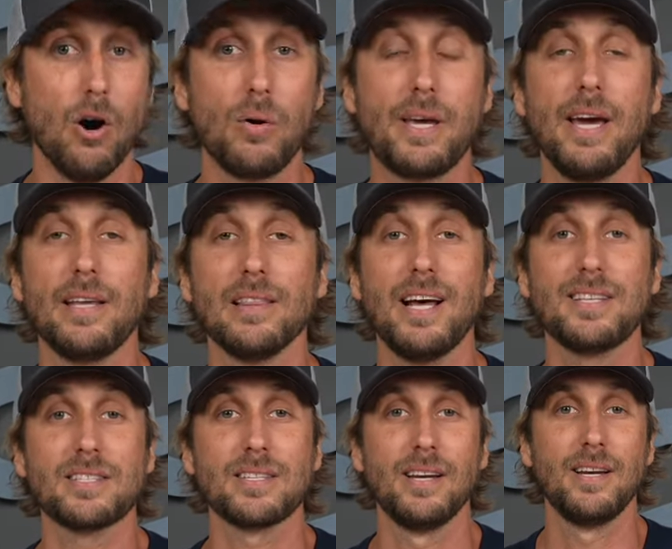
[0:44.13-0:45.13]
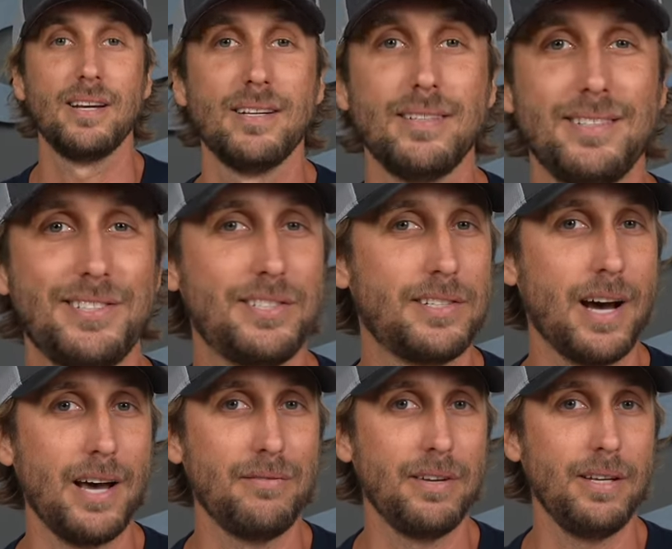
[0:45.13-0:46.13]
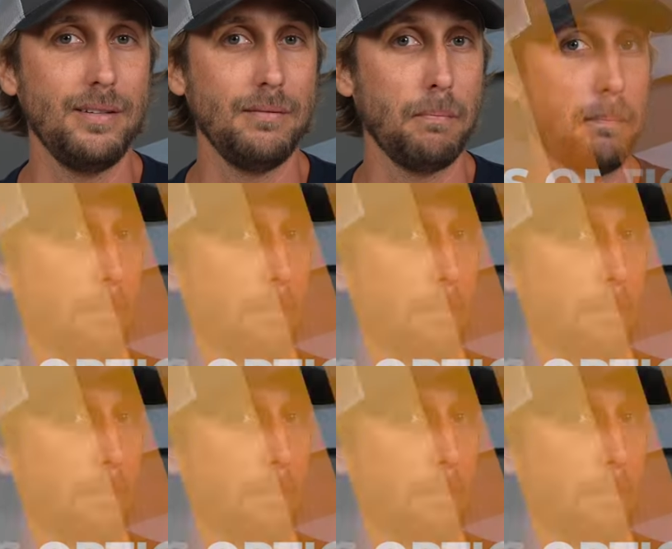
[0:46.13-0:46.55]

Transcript: Okay, let's dive in.